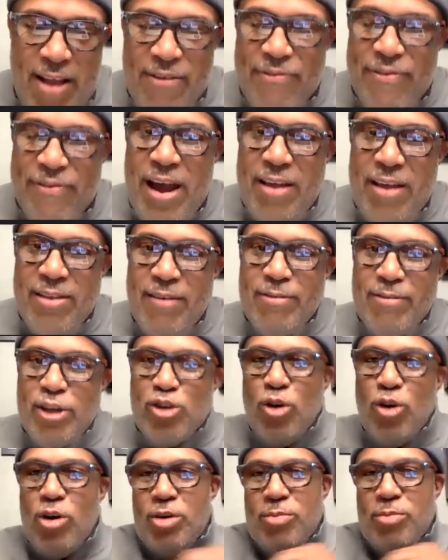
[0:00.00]
the founder of the
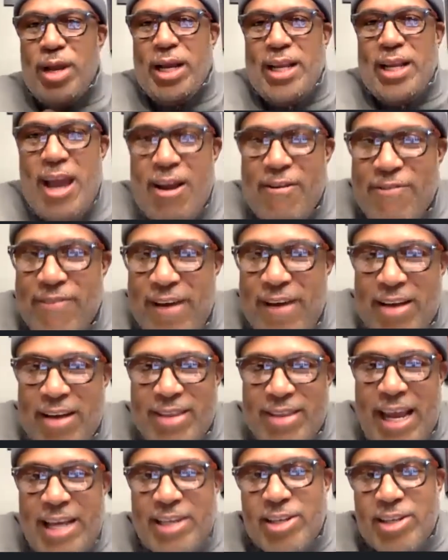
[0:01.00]
Jordan McNair
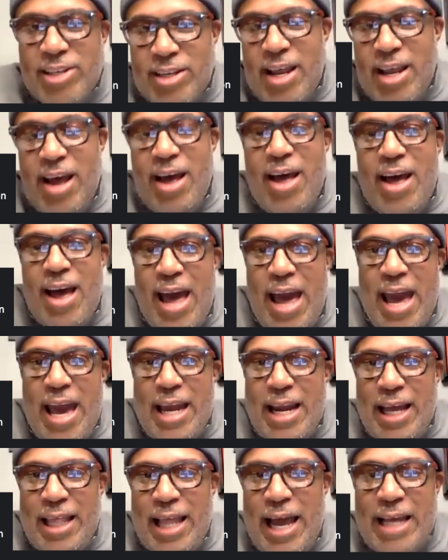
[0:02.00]
Foundation,
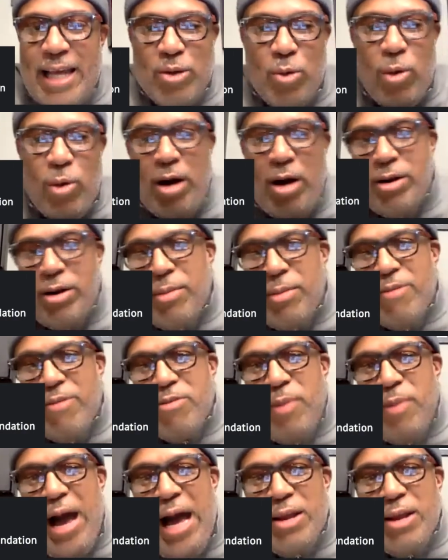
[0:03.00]
and I'd like to welcome
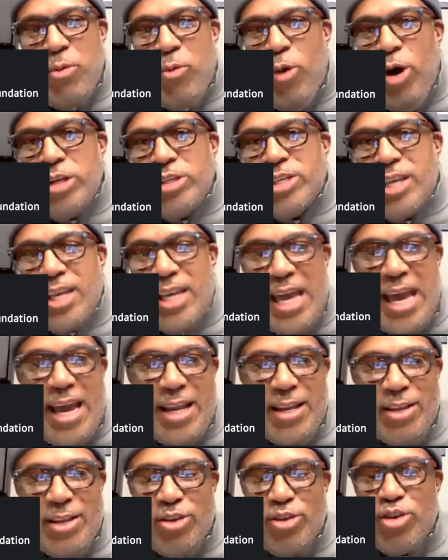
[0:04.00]
everybody once
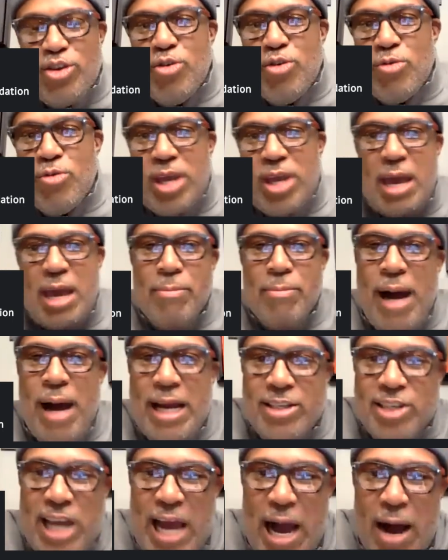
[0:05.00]
again to Can My
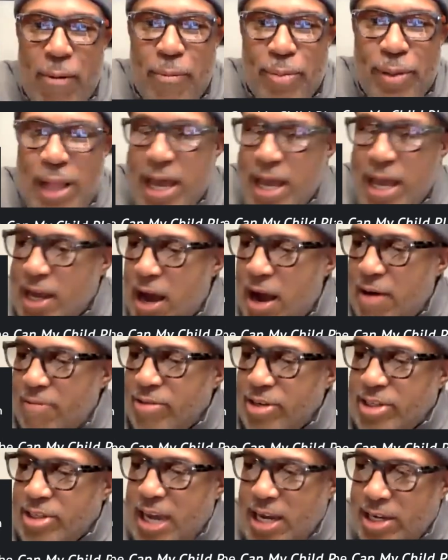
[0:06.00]
Child Play
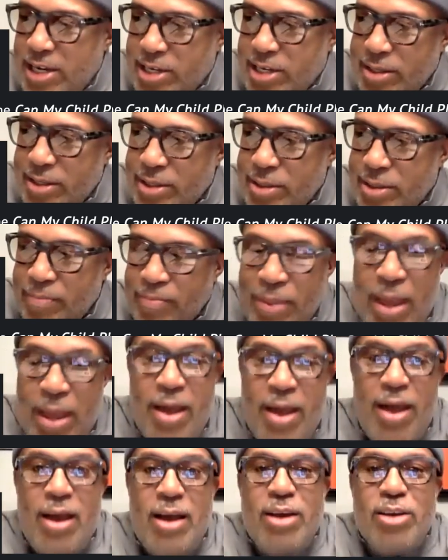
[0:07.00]
Conversations.
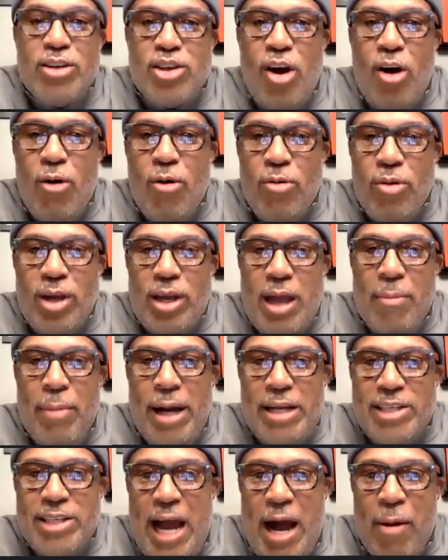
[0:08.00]
So, Can
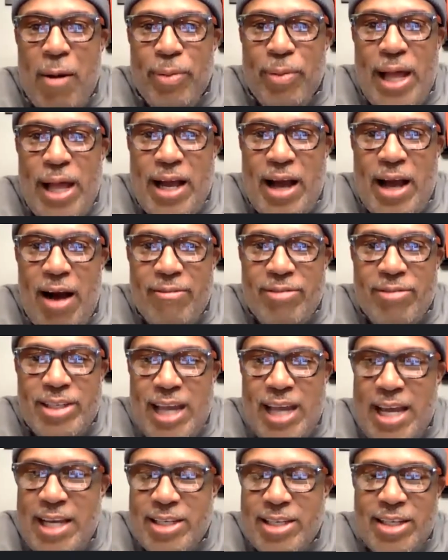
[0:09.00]
My Child Play
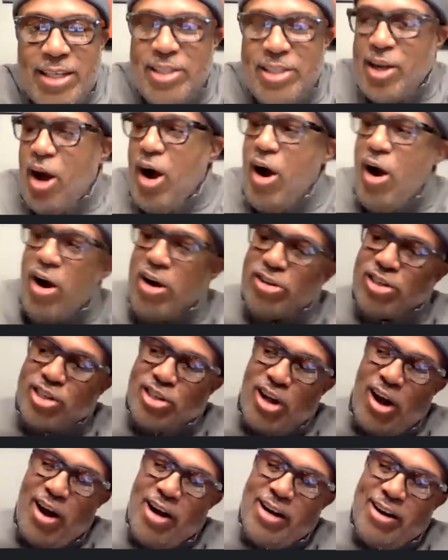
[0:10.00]
Conversations are
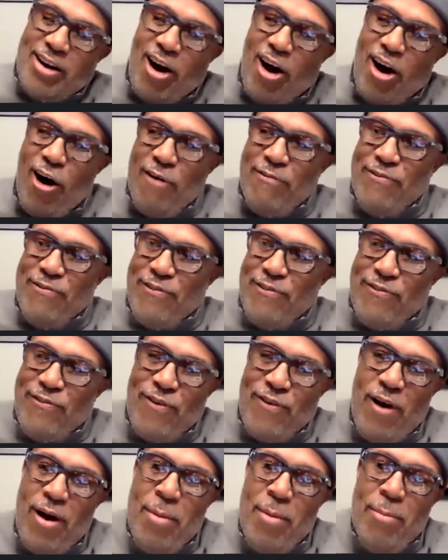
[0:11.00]
started off
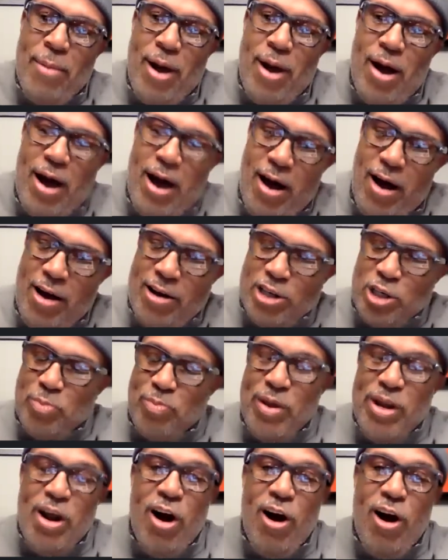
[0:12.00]
from
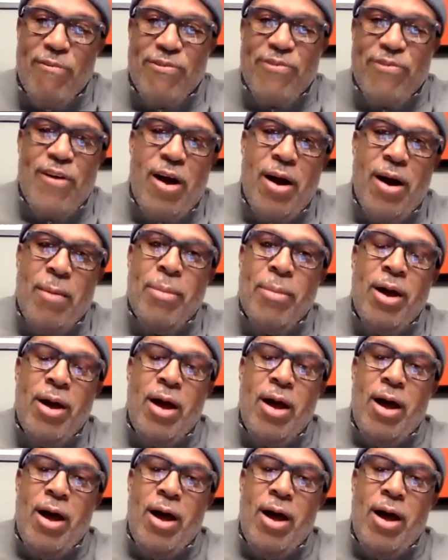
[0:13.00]
spinoff from